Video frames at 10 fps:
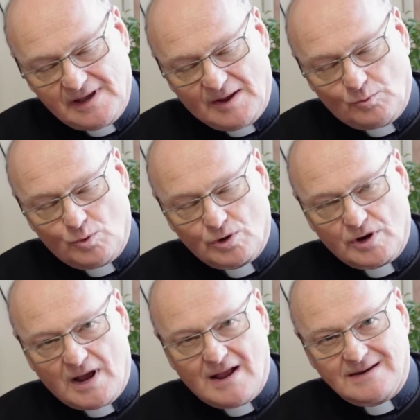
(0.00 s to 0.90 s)
at
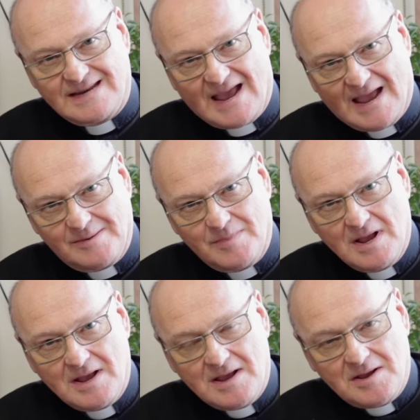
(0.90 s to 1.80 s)
work on time,
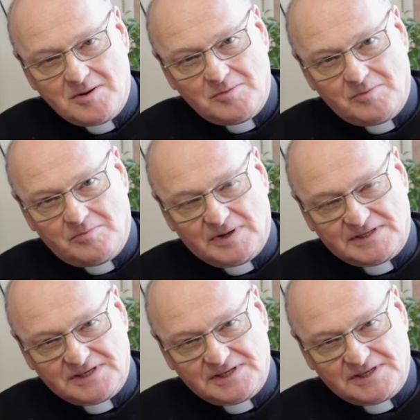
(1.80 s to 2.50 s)
but